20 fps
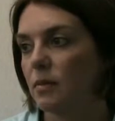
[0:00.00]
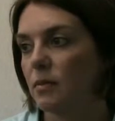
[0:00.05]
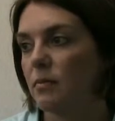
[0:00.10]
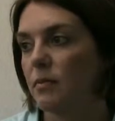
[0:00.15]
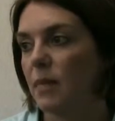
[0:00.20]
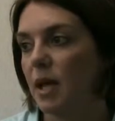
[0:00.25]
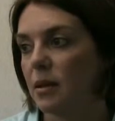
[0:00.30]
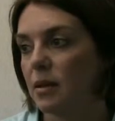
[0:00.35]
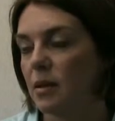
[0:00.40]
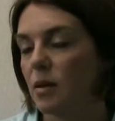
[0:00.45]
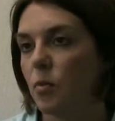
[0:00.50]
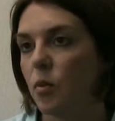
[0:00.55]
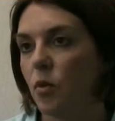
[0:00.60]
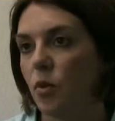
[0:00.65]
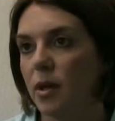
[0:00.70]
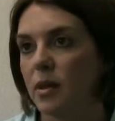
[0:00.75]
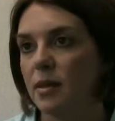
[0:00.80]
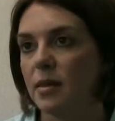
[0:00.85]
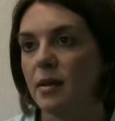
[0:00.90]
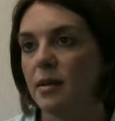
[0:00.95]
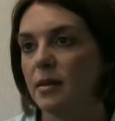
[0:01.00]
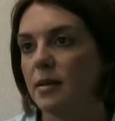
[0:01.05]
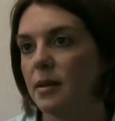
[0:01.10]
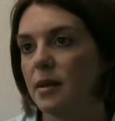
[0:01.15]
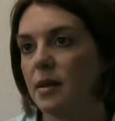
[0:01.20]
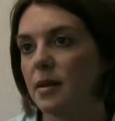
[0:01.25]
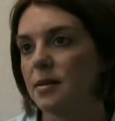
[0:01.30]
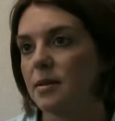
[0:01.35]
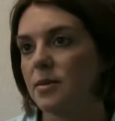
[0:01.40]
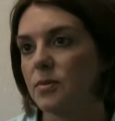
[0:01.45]
made their point that
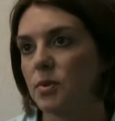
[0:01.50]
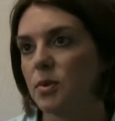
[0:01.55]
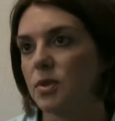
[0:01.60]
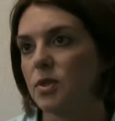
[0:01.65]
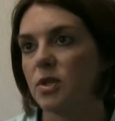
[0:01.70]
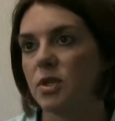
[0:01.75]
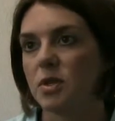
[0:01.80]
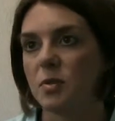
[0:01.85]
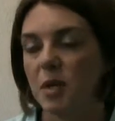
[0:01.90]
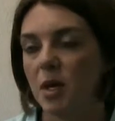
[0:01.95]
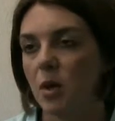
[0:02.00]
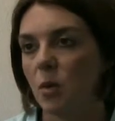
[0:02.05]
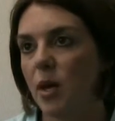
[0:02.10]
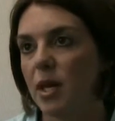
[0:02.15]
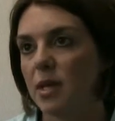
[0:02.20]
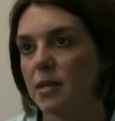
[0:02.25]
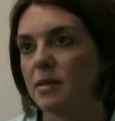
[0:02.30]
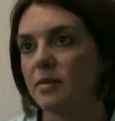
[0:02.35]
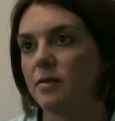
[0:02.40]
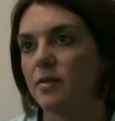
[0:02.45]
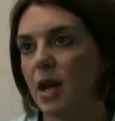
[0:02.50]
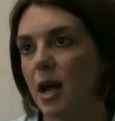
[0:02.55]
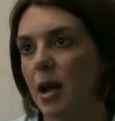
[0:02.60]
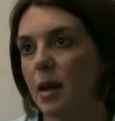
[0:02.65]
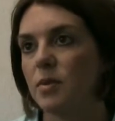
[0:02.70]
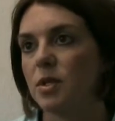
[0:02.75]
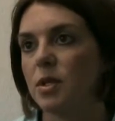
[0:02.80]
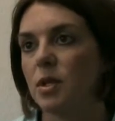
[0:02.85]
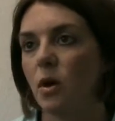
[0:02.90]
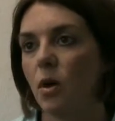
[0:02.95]
this was just be a waste of time
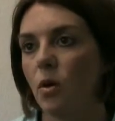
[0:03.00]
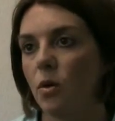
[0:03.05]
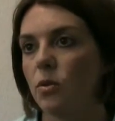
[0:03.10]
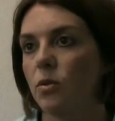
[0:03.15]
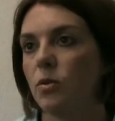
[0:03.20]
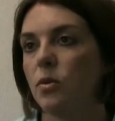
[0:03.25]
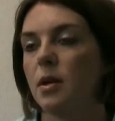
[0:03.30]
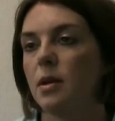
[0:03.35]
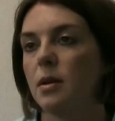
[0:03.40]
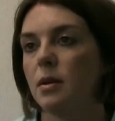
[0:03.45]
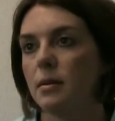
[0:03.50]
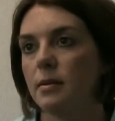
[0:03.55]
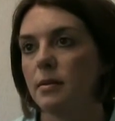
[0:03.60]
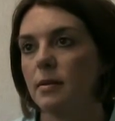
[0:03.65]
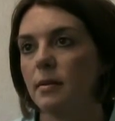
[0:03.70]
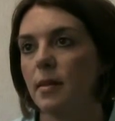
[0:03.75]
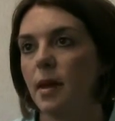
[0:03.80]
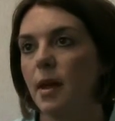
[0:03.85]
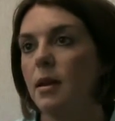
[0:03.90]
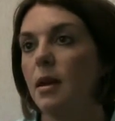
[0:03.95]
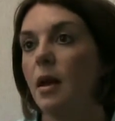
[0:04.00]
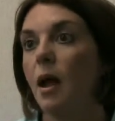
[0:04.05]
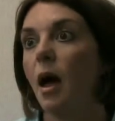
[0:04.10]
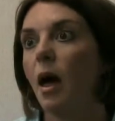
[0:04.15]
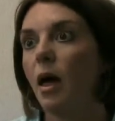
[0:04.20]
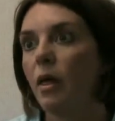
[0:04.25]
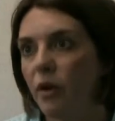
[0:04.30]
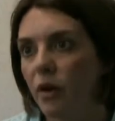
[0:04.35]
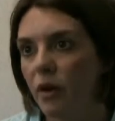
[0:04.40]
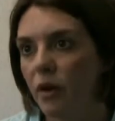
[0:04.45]
to go through
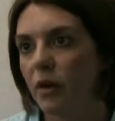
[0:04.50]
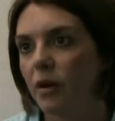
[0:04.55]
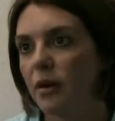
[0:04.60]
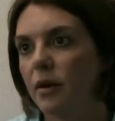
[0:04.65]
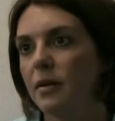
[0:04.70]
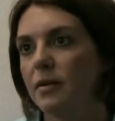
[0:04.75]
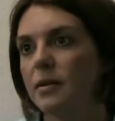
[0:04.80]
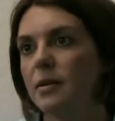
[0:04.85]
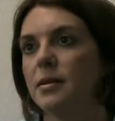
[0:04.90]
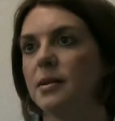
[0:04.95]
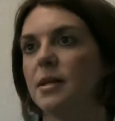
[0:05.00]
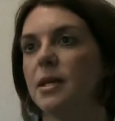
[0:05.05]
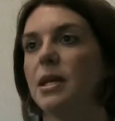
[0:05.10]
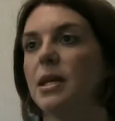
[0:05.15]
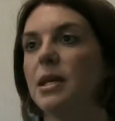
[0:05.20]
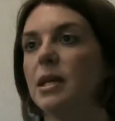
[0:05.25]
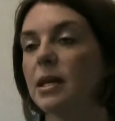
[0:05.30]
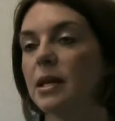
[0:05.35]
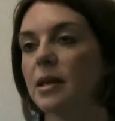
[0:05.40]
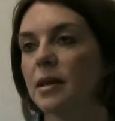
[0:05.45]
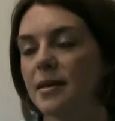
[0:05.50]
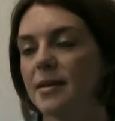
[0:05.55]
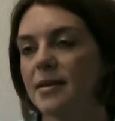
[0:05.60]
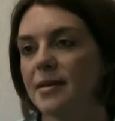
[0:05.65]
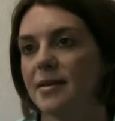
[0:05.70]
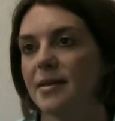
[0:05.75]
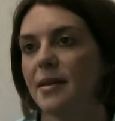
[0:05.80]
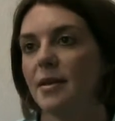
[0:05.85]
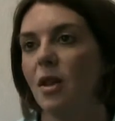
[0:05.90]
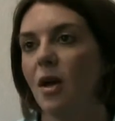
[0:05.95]
another
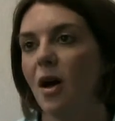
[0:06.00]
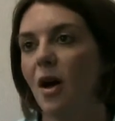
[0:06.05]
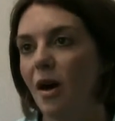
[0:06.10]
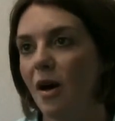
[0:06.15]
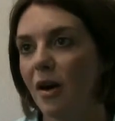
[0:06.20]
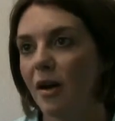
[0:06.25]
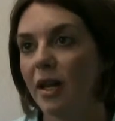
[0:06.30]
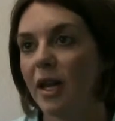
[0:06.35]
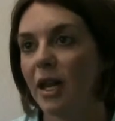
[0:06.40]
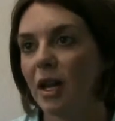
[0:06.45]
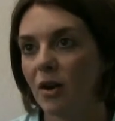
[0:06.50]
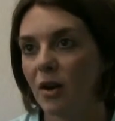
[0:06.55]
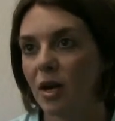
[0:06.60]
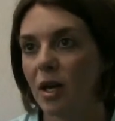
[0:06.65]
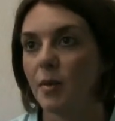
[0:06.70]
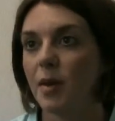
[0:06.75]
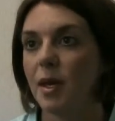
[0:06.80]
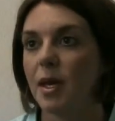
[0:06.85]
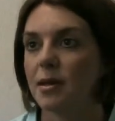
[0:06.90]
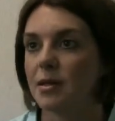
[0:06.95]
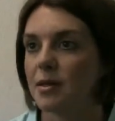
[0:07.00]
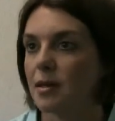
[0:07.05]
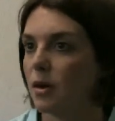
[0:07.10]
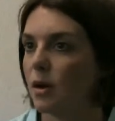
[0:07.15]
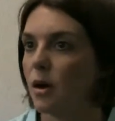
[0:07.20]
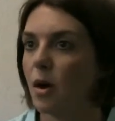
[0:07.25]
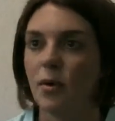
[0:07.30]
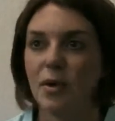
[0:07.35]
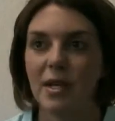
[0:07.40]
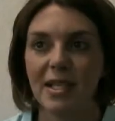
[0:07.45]
tedious, long hearing, because they're
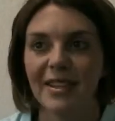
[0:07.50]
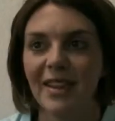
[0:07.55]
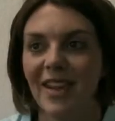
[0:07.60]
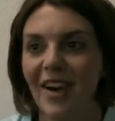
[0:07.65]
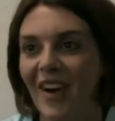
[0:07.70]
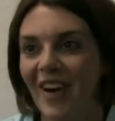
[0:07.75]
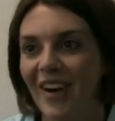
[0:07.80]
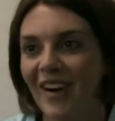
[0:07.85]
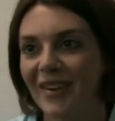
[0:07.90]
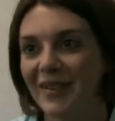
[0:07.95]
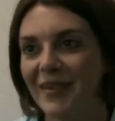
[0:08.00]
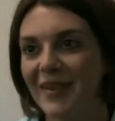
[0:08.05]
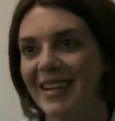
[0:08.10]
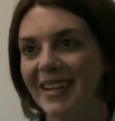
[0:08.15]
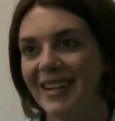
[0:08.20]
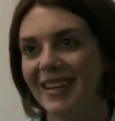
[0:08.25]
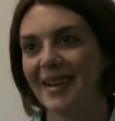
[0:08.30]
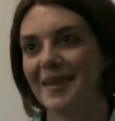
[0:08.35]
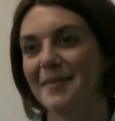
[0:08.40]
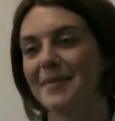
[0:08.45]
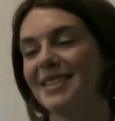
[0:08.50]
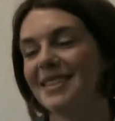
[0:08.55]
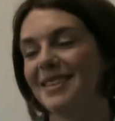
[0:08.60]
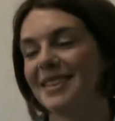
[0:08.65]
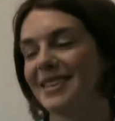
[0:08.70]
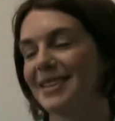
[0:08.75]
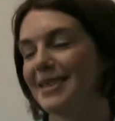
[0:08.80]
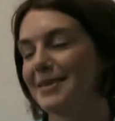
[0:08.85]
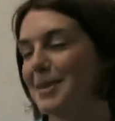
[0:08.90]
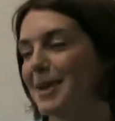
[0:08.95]
always long when it comes to
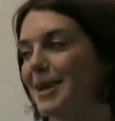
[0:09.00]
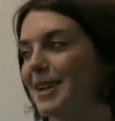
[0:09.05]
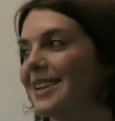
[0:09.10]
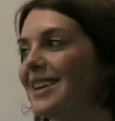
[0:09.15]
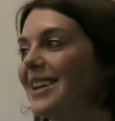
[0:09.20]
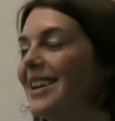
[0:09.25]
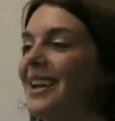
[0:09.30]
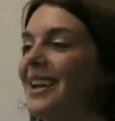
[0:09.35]
this bill.